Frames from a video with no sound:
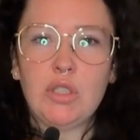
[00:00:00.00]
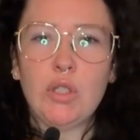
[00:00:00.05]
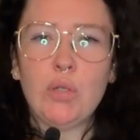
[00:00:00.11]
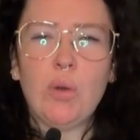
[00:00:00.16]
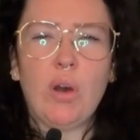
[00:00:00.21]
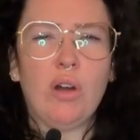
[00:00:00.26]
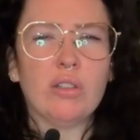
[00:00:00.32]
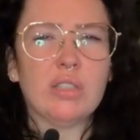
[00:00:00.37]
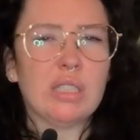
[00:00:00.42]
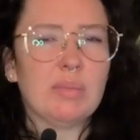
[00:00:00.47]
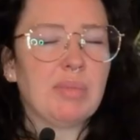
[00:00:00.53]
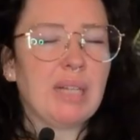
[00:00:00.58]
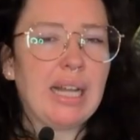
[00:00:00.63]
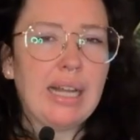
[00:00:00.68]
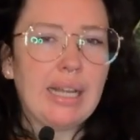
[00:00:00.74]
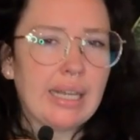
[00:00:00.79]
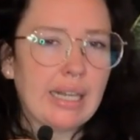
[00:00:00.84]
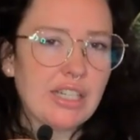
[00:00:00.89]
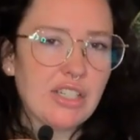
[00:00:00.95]
too old to
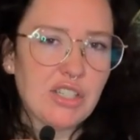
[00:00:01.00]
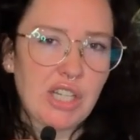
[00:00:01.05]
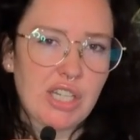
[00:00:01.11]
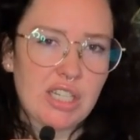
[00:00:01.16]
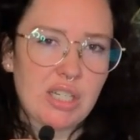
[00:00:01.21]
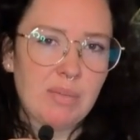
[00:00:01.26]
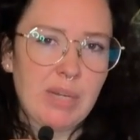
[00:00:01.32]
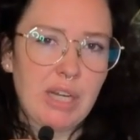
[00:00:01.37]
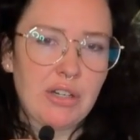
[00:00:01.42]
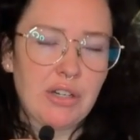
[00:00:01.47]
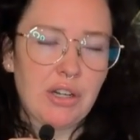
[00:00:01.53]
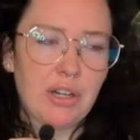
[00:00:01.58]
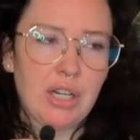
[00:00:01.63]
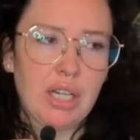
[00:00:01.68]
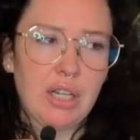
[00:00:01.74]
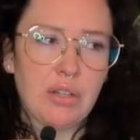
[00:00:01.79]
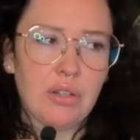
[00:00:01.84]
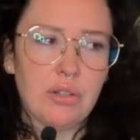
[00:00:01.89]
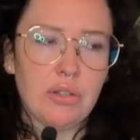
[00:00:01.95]
play against Justin
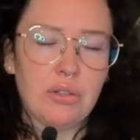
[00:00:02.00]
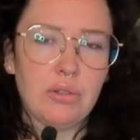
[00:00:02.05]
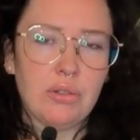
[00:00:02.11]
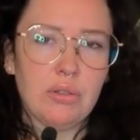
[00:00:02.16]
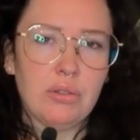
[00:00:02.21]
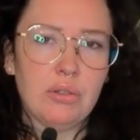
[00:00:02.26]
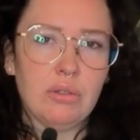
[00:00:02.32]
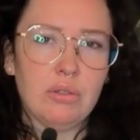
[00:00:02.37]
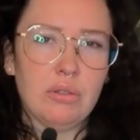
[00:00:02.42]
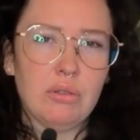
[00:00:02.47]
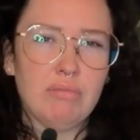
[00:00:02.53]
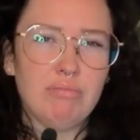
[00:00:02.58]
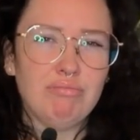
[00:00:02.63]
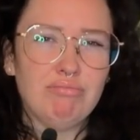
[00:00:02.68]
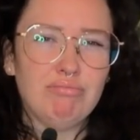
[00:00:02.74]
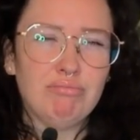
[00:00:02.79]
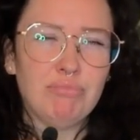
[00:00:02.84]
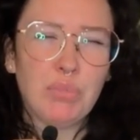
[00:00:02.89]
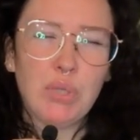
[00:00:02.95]
Baldoni, who
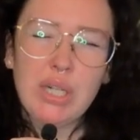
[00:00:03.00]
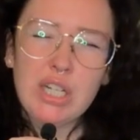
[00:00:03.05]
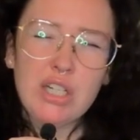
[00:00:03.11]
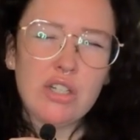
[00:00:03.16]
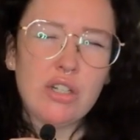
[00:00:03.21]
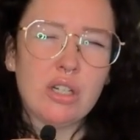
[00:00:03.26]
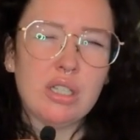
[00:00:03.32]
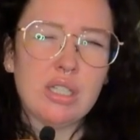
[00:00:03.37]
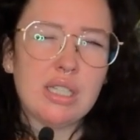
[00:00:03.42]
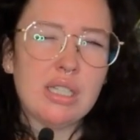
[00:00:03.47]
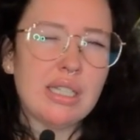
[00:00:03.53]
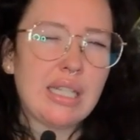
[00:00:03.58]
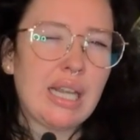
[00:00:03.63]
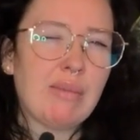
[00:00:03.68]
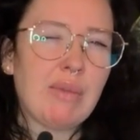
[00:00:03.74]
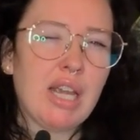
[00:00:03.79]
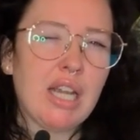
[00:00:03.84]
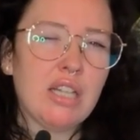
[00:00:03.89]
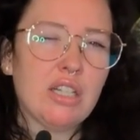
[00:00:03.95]
I'm pretty sure is the
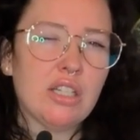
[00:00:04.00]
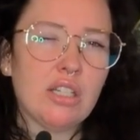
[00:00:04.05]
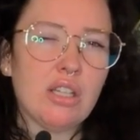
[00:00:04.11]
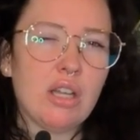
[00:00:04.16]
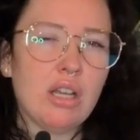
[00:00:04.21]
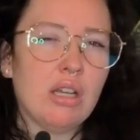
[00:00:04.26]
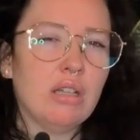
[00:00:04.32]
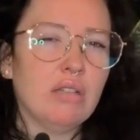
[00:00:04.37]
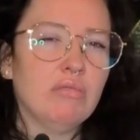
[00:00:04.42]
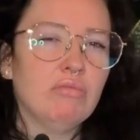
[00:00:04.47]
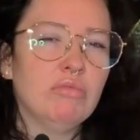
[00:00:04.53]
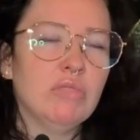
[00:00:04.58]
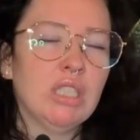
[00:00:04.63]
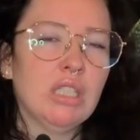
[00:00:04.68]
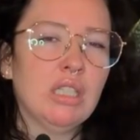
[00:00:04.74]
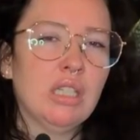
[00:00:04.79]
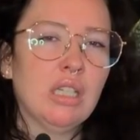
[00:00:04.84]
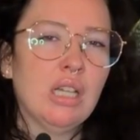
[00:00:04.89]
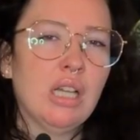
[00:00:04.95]
same age as her.
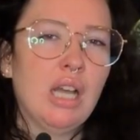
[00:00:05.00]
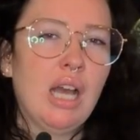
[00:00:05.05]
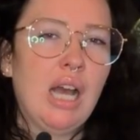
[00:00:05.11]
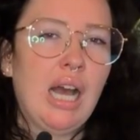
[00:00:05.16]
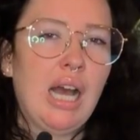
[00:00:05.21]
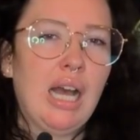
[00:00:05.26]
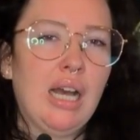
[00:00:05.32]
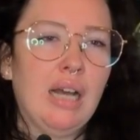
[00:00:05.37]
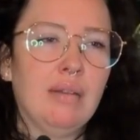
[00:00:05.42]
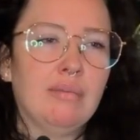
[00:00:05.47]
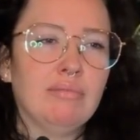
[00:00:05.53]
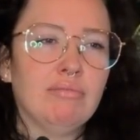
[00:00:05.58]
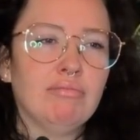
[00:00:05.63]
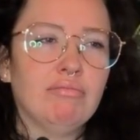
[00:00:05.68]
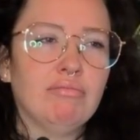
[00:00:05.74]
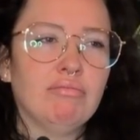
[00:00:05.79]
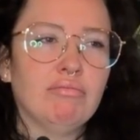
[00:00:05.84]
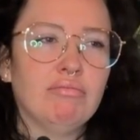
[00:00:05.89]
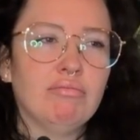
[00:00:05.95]

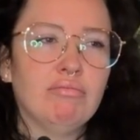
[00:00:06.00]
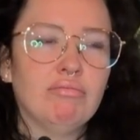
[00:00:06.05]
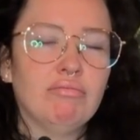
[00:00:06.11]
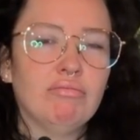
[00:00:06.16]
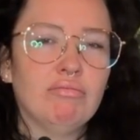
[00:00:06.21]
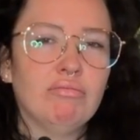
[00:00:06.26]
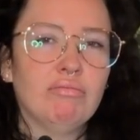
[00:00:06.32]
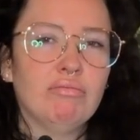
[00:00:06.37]
Um,